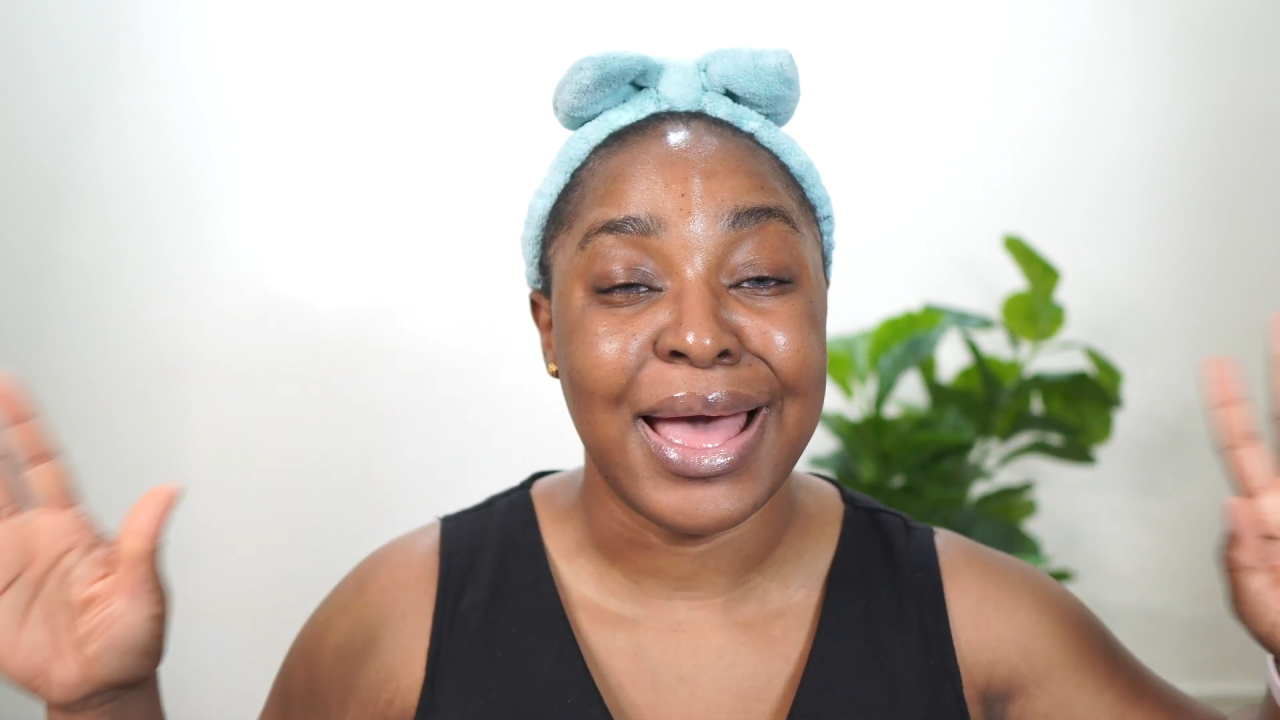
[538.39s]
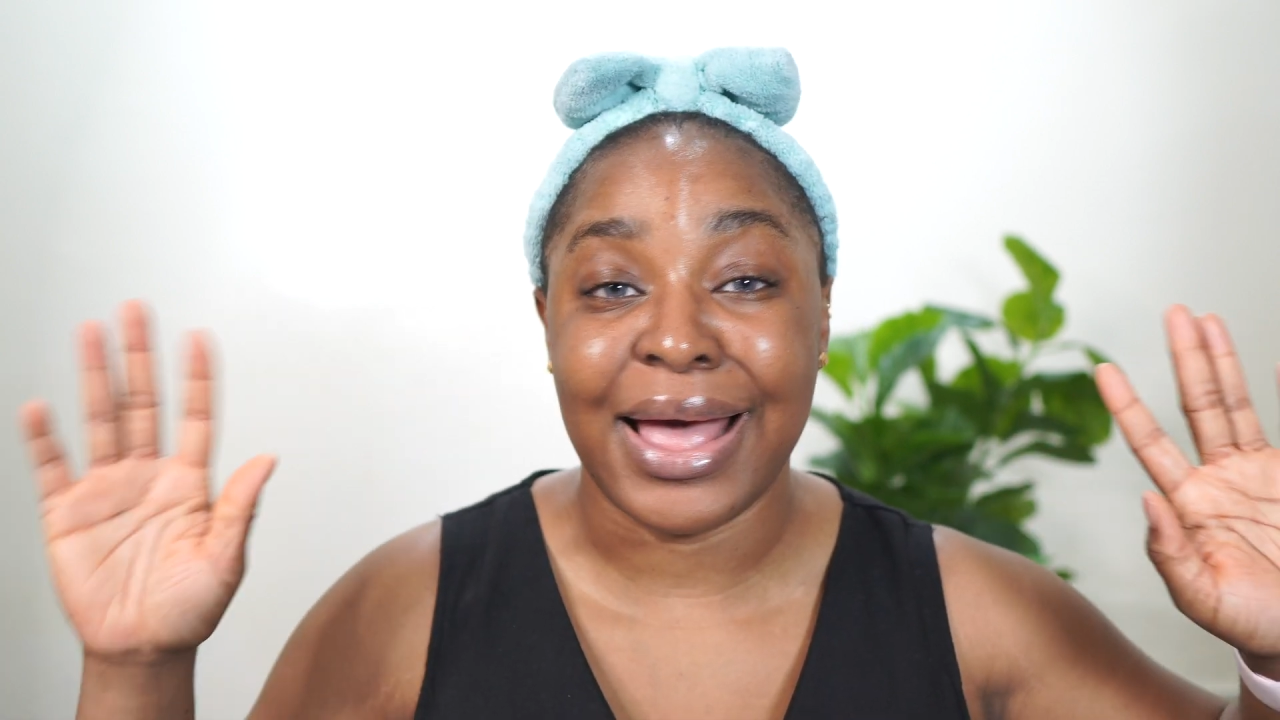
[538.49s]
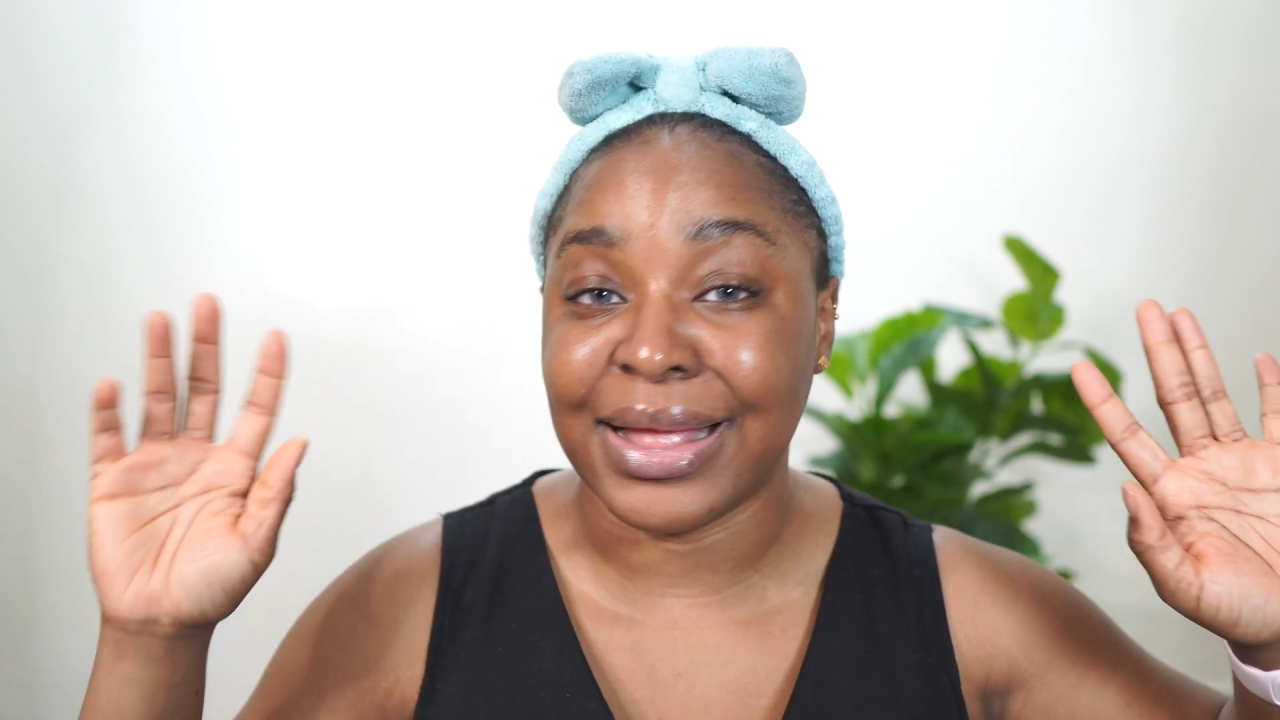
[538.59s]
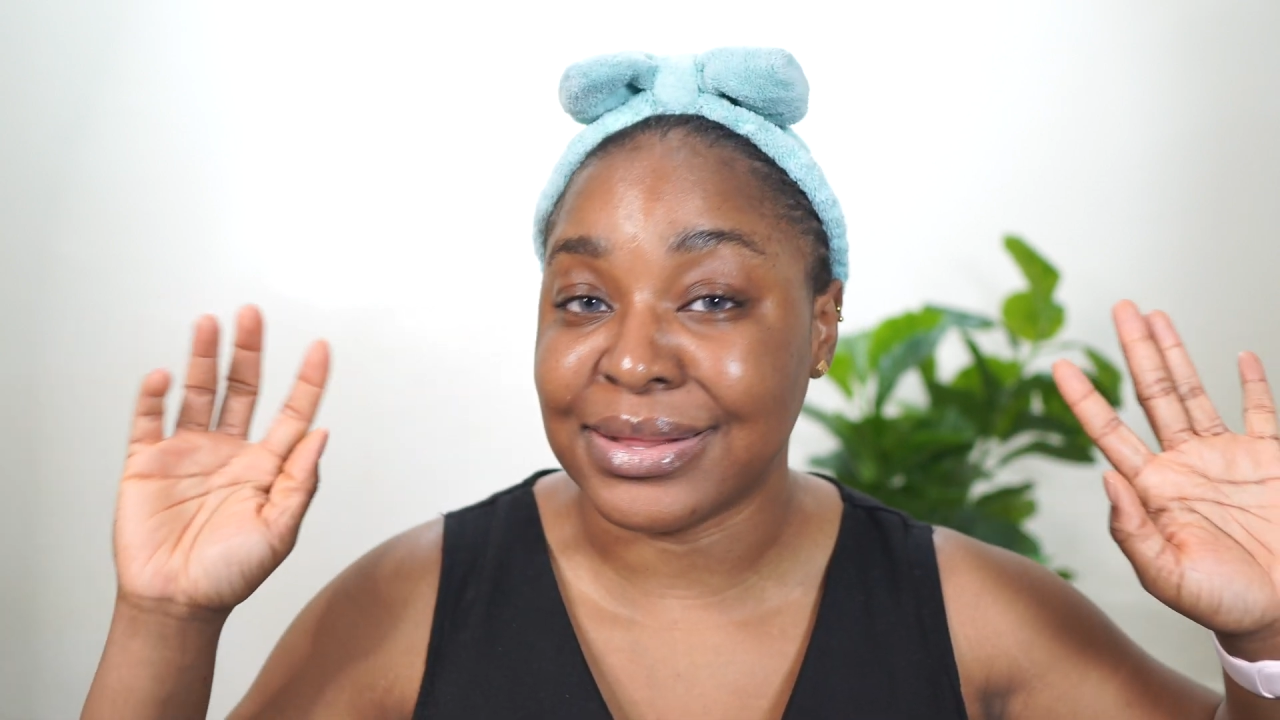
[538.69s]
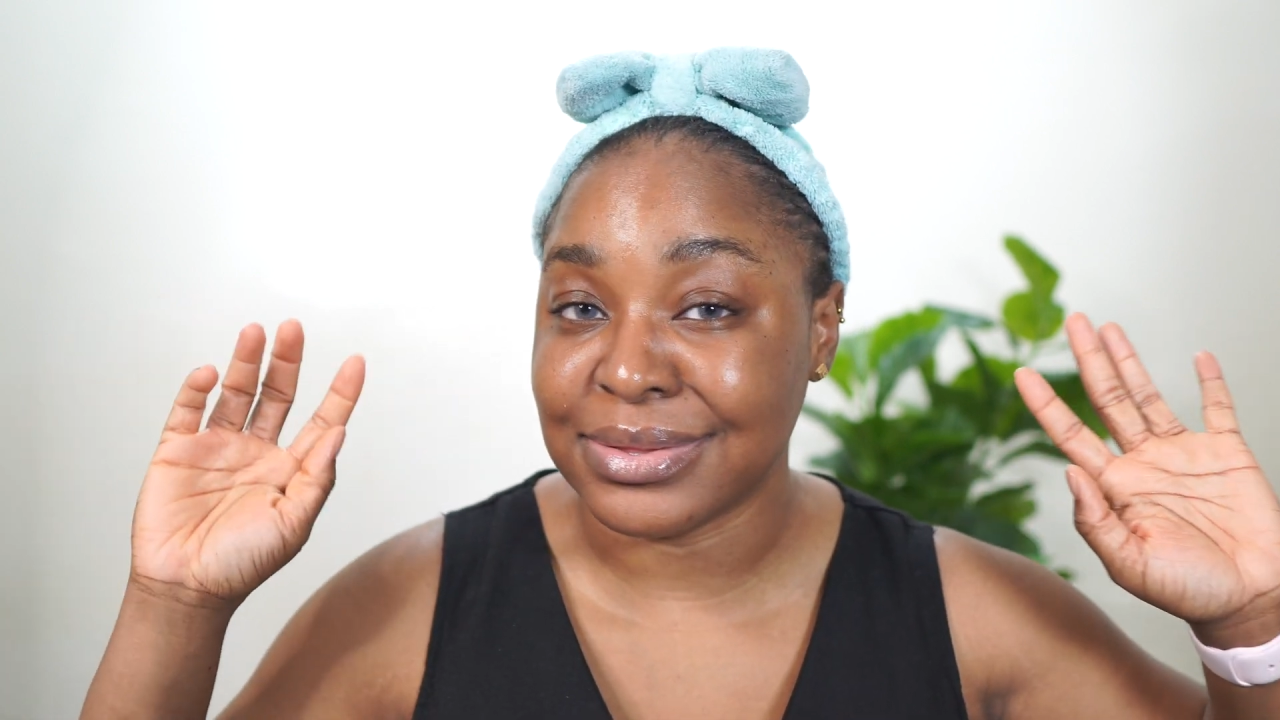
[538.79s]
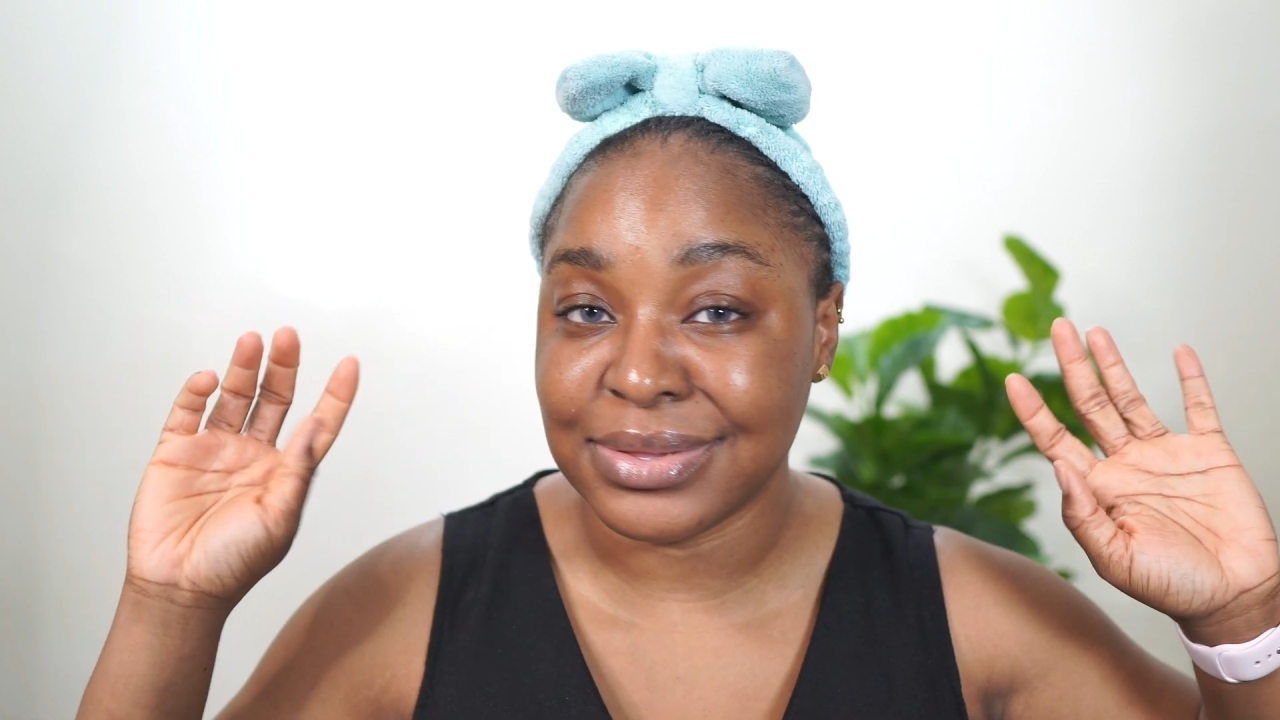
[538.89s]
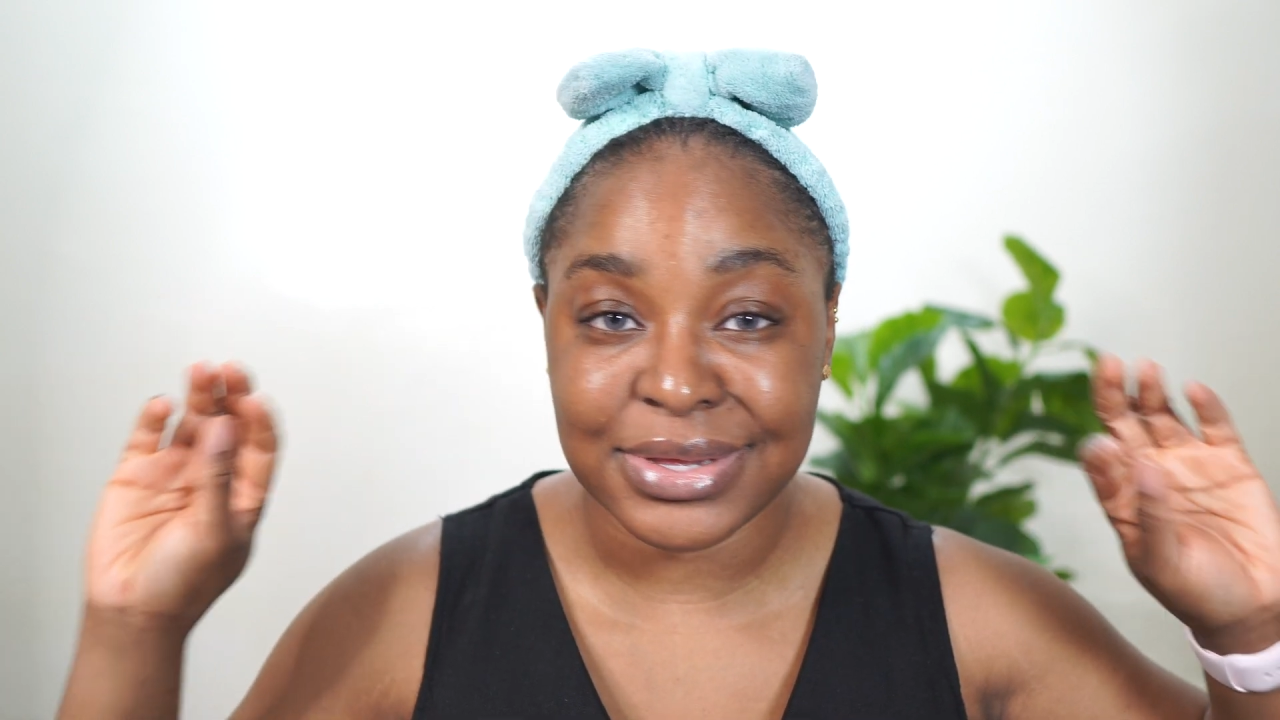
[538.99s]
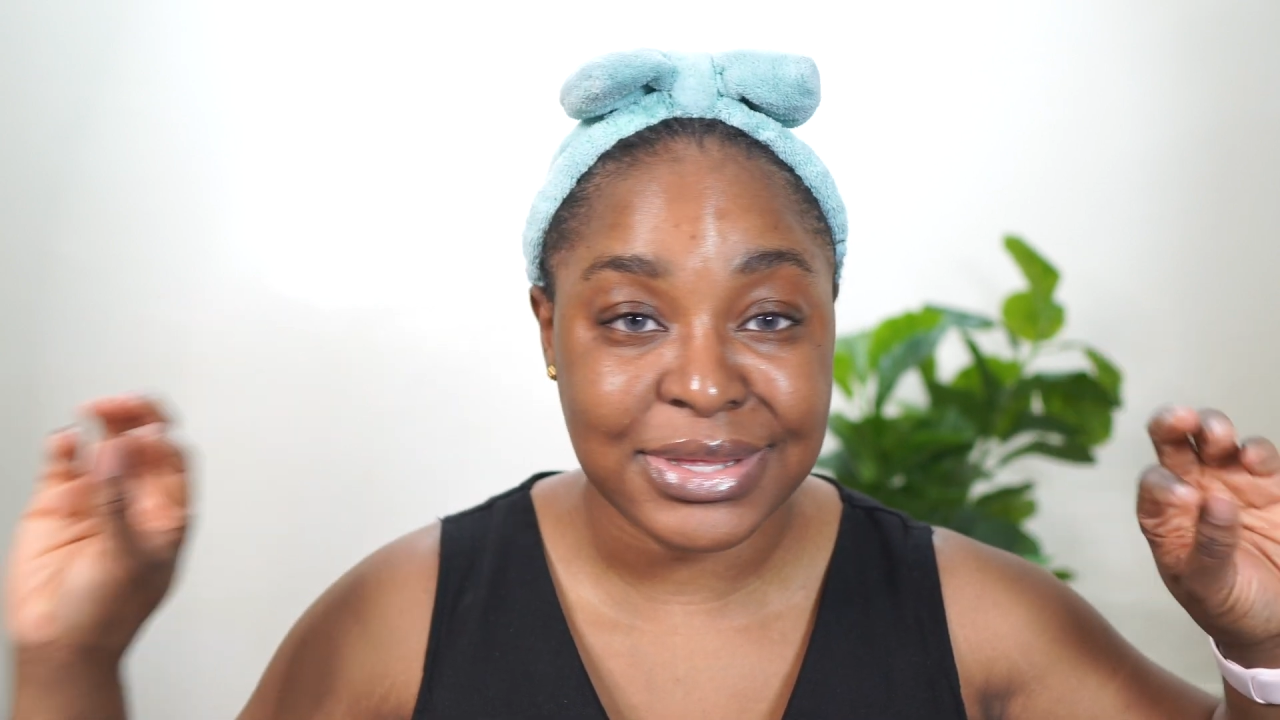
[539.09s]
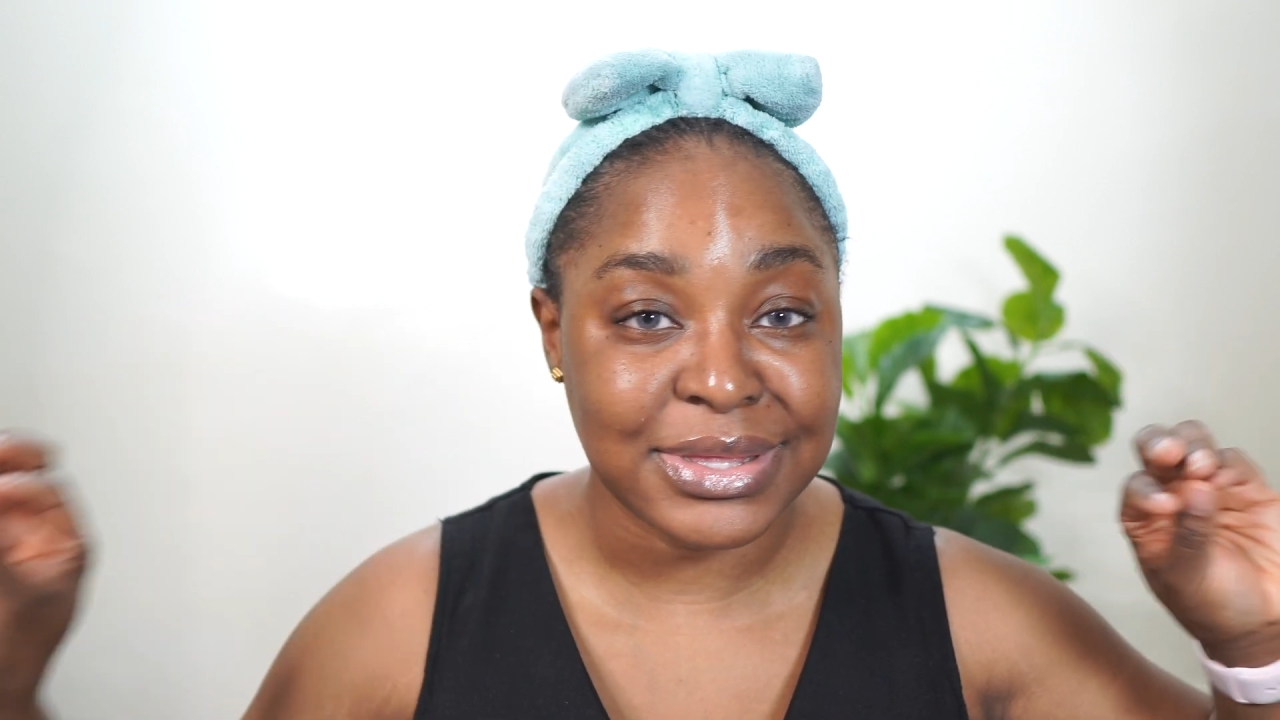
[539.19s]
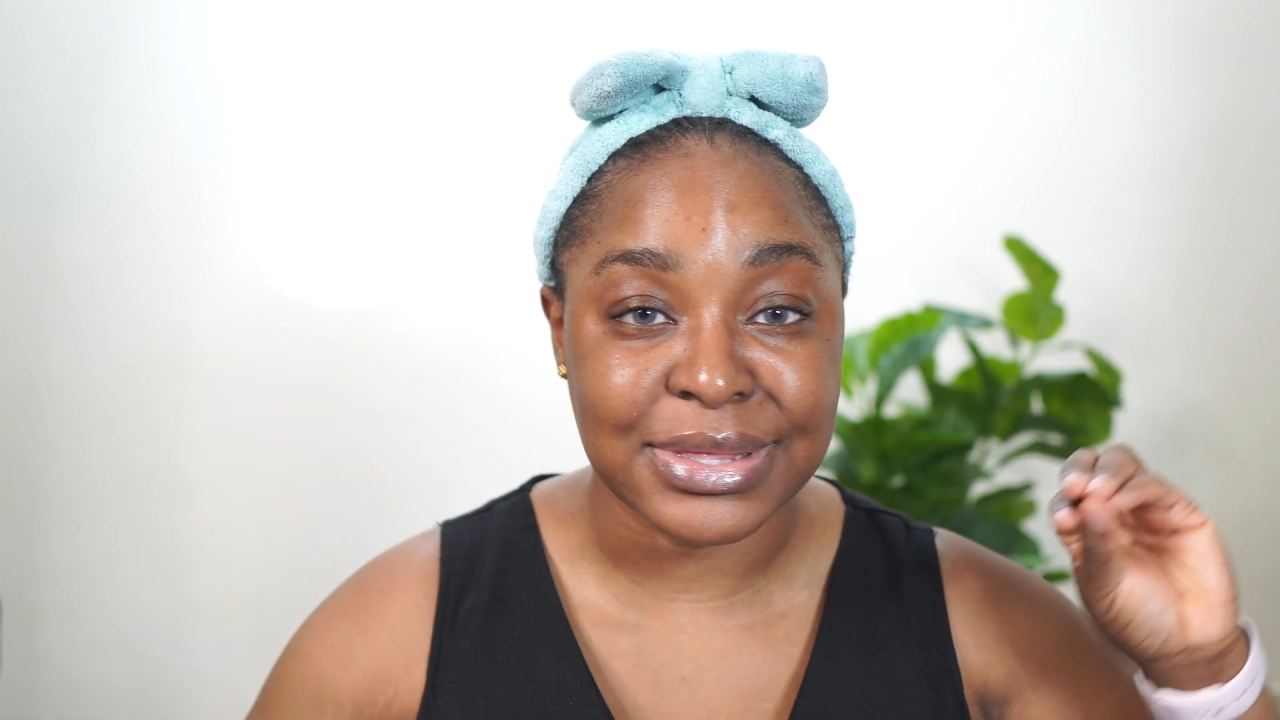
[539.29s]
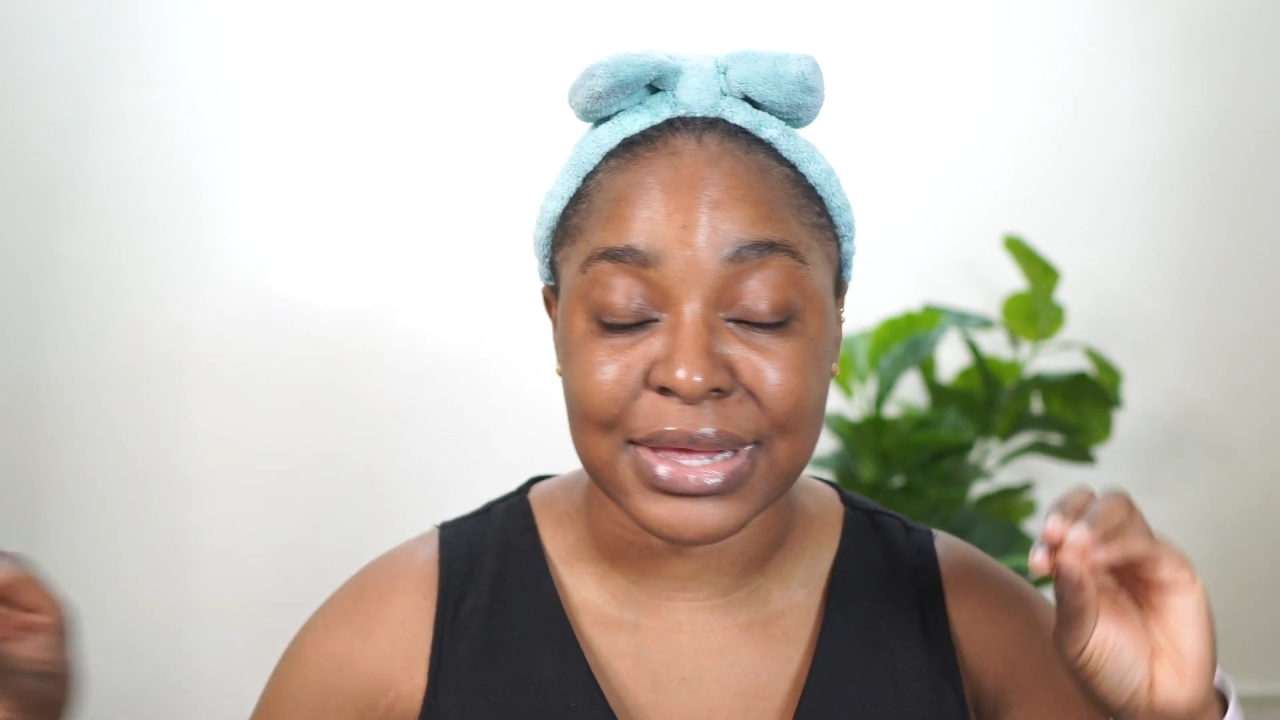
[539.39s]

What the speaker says: And this is